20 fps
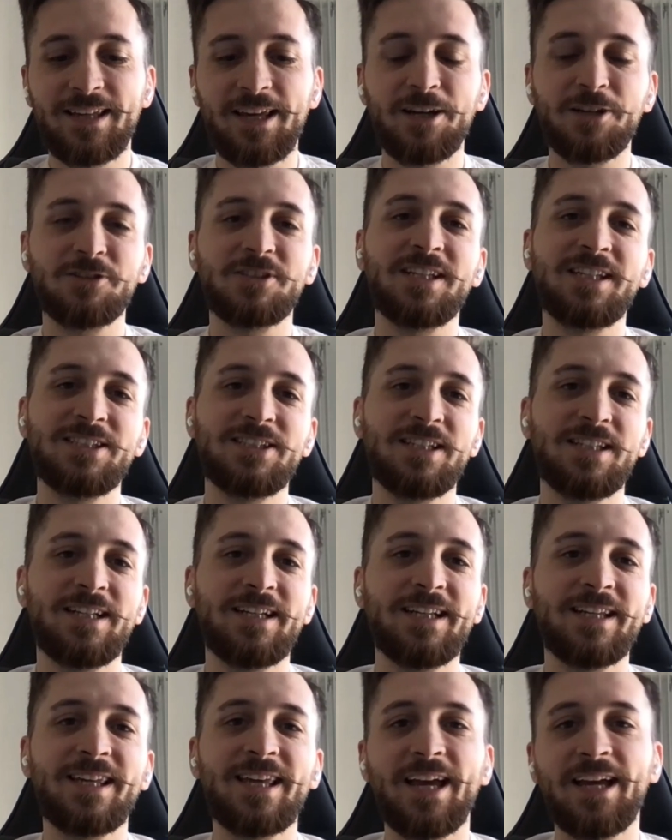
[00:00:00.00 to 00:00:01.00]
chaos
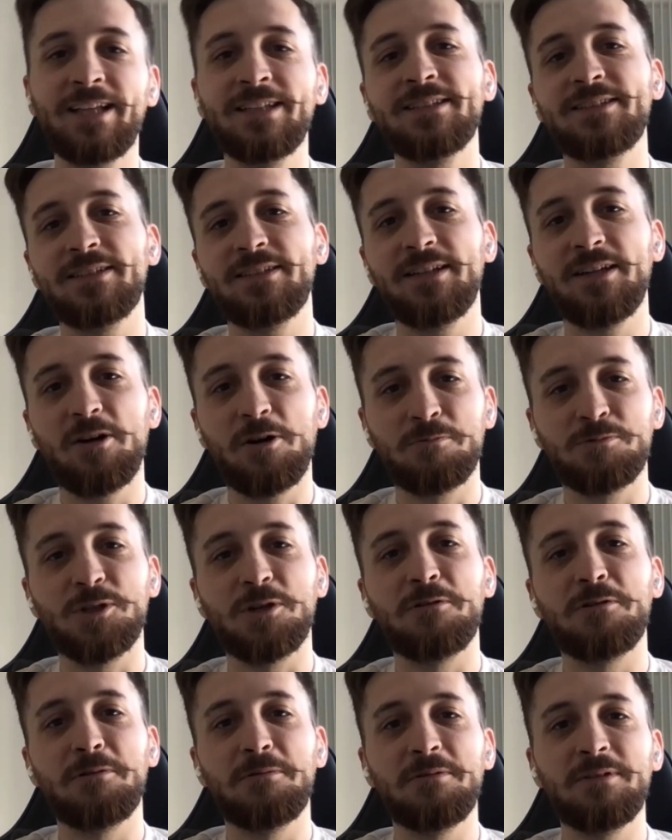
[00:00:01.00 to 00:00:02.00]
engineering and
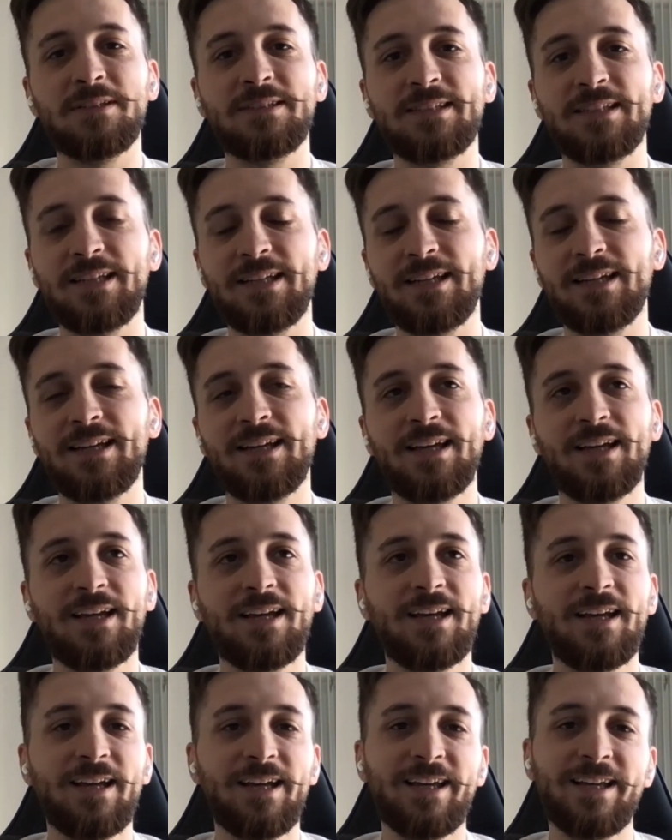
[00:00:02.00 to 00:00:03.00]
observability
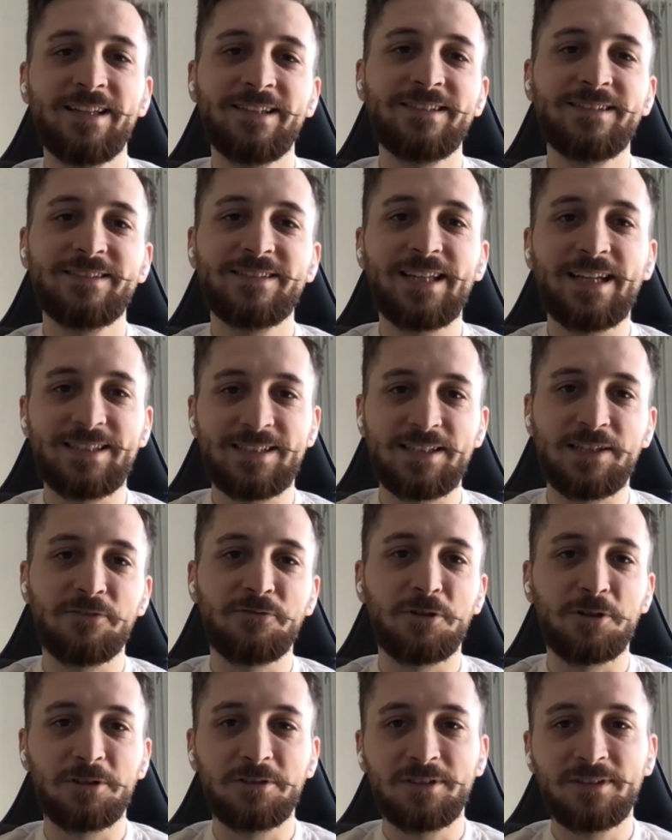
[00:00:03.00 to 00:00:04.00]
in testing
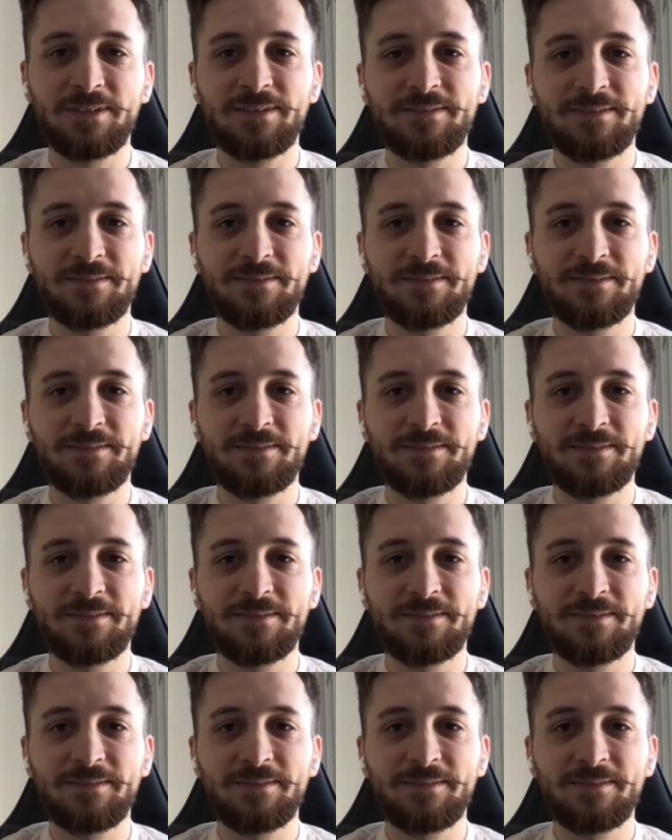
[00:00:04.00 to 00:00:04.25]
code.